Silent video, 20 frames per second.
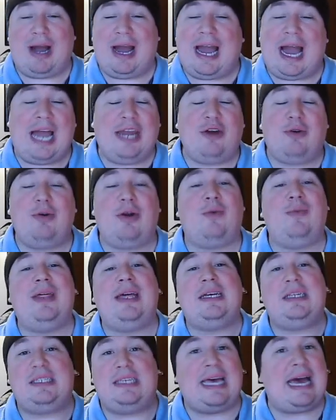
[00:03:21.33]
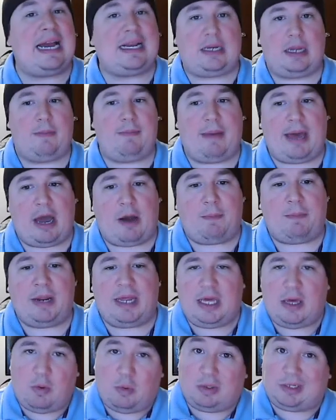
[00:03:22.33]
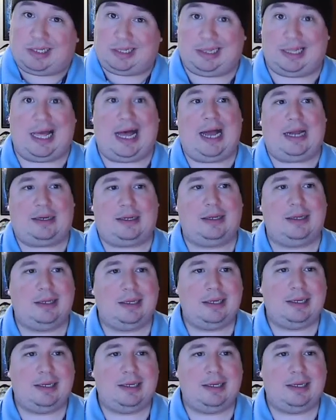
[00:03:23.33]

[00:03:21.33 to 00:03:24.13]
I, I don't know the exact amount, but it was a lot.